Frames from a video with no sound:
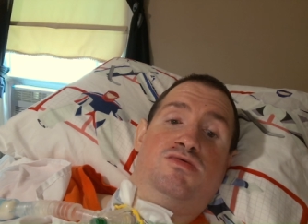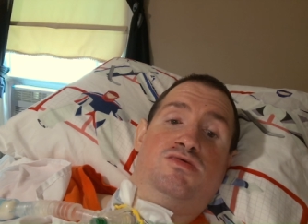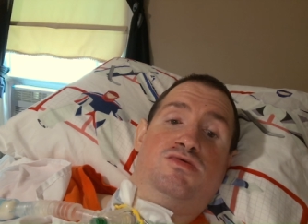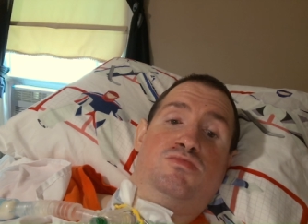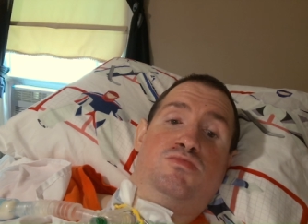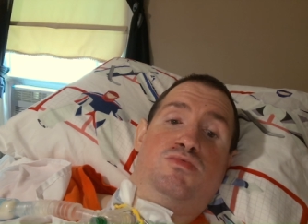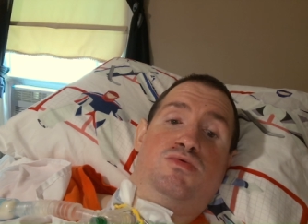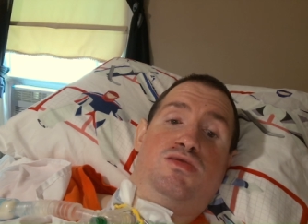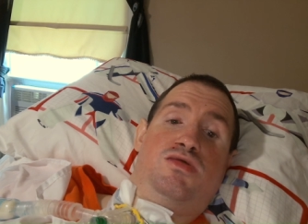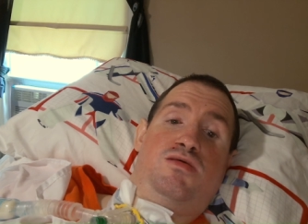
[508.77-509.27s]

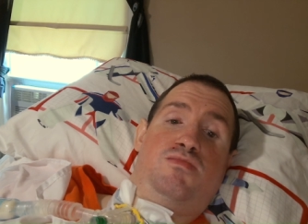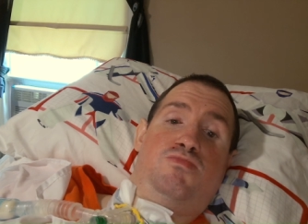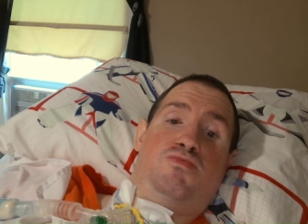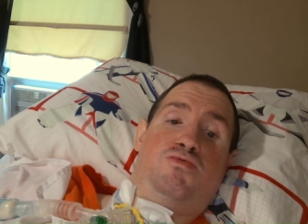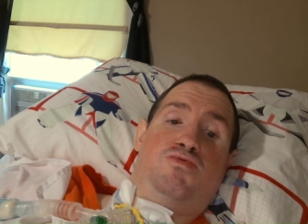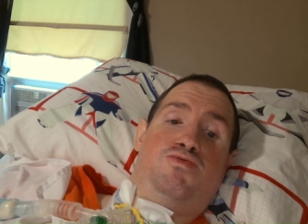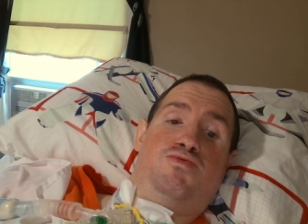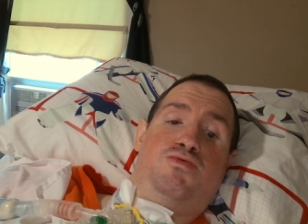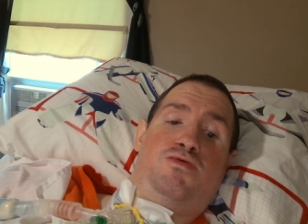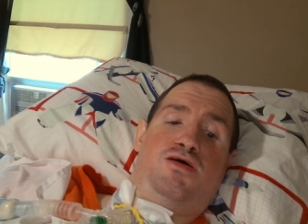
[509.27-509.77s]
So
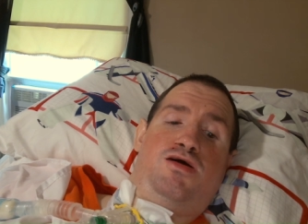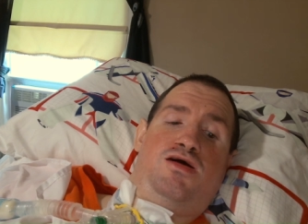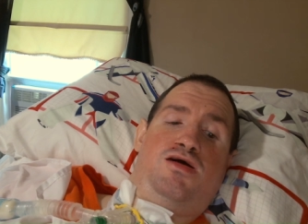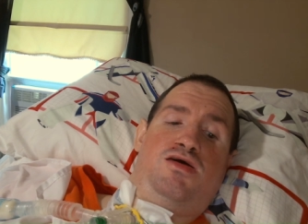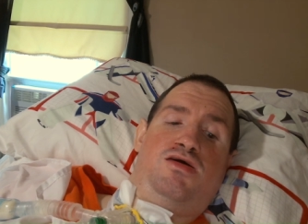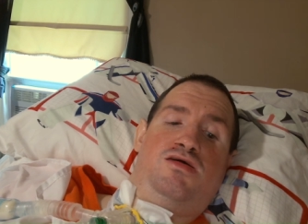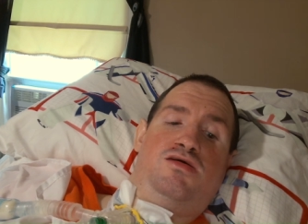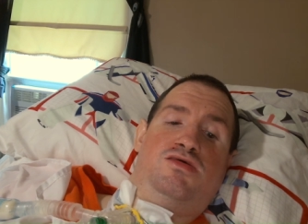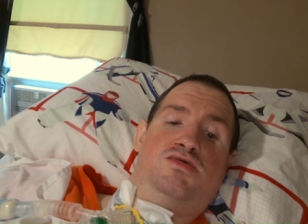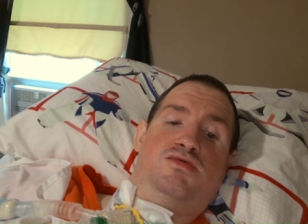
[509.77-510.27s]
number five,
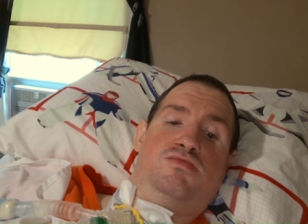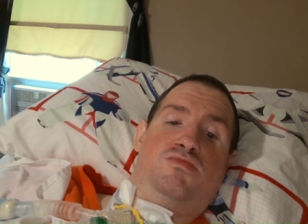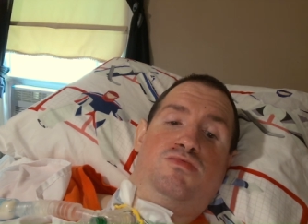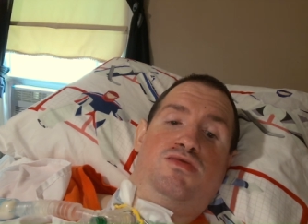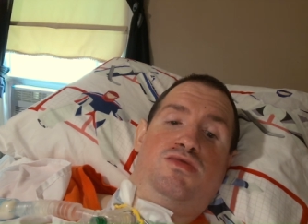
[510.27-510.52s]
so